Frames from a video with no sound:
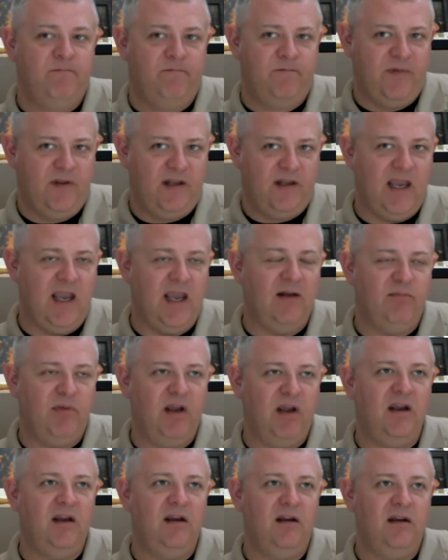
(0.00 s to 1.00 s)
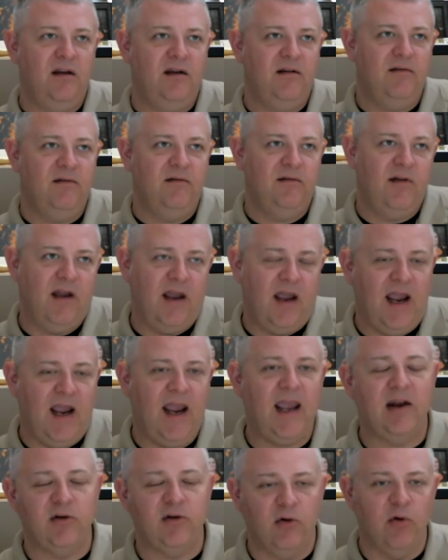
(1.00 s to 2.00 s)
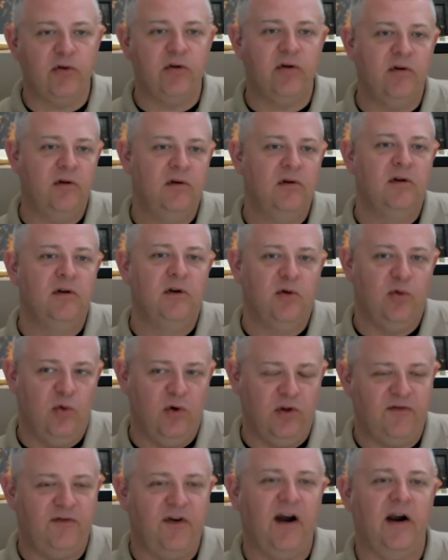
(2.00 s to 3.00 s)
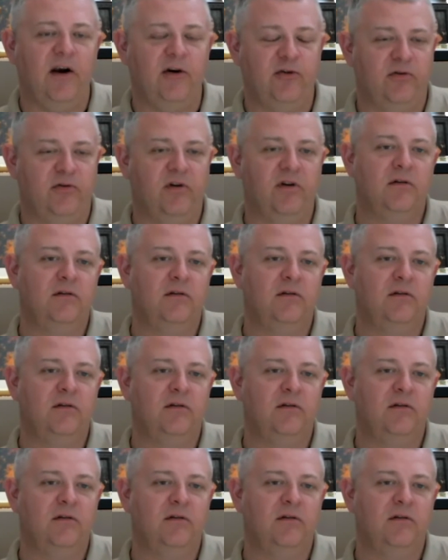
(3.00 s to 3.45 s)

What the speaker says: can be handled with a fire drill.